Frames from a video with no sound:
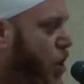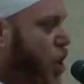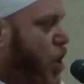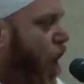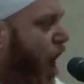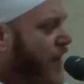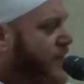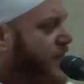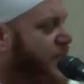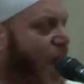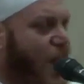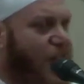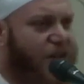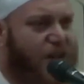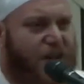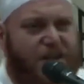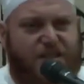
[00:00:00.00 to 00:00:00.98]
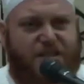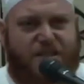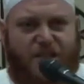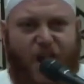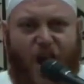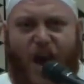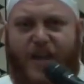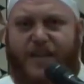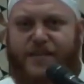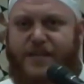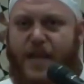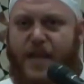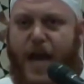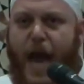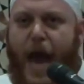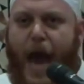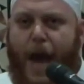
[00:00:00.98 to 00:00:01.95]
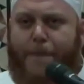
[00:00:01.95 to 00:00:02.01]
who are so concerned
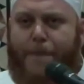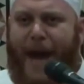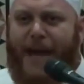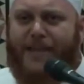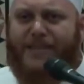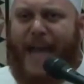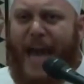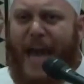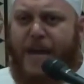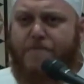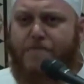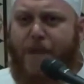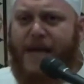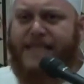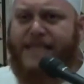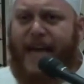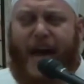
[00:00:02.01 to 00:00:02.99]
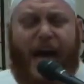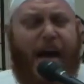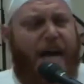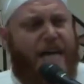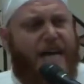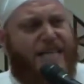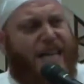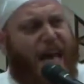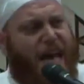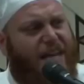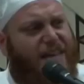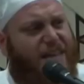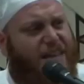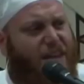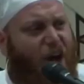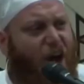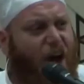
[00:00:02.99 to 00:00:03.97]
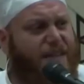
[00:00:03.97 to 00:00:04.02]
about a matter they
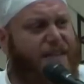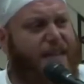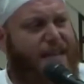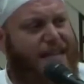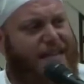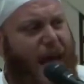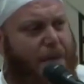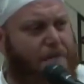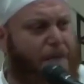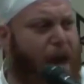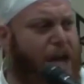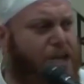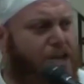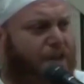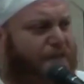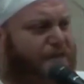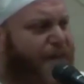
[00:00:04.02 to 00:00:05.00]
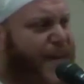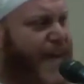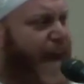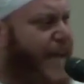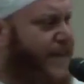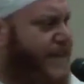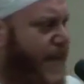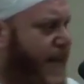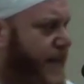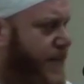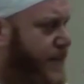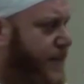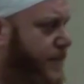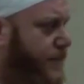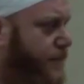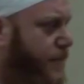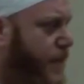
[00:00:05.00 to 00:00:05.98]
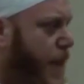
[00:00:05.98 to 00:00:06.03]
thought they made you forget it,
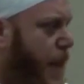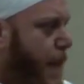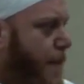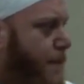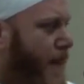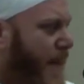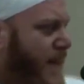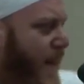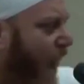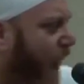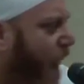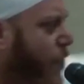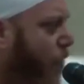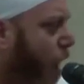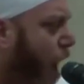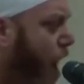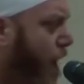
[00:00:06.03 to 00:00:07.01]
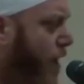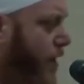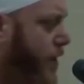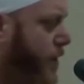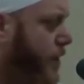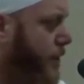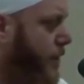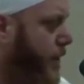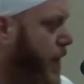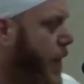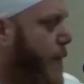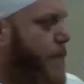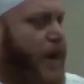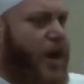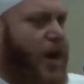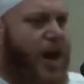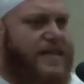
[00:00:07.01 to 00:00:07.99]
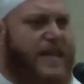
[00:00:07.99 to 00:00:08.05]
but they are wrong,
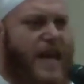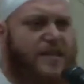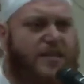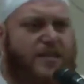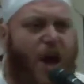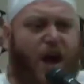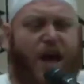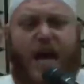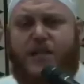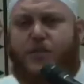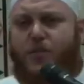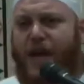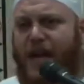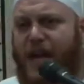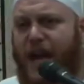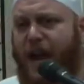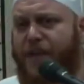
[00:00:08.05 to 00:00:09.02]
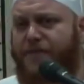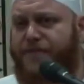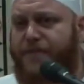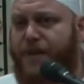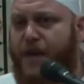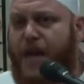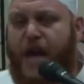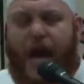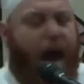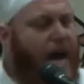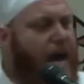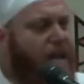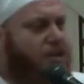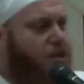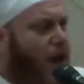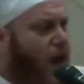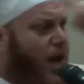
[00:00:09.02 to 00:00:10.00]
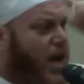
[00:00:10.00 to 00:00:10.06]
because as long as we live and
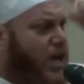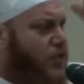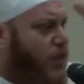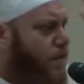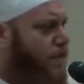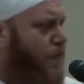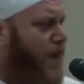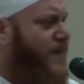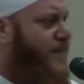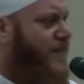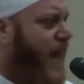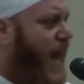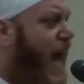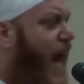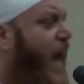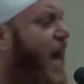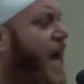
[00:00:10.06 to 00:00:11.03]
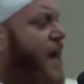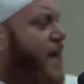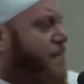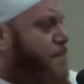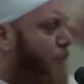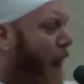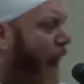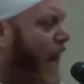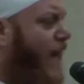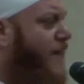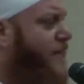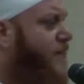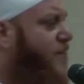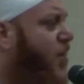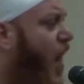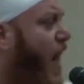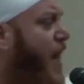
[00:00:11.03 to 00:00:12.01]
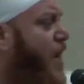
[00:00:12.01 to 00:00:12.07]
as long as we breathe air,
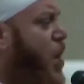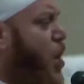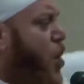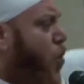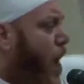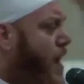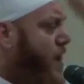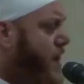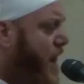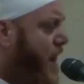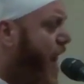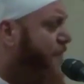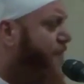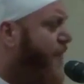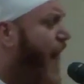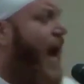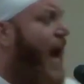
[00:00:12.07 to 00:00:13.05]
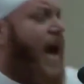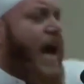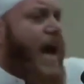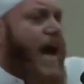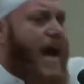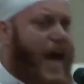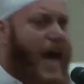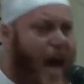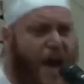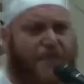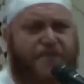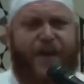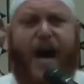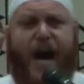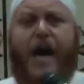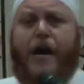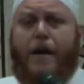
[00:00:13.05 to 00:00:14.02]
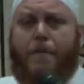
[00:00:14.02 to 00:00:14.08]
Palestine will never
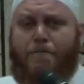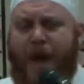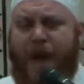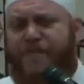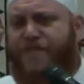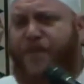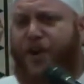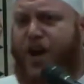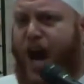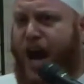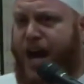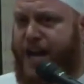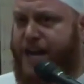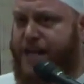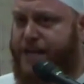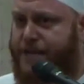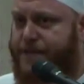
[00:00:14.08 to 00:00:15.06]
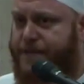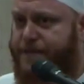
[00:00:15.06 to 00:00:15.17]
ever be forgotten.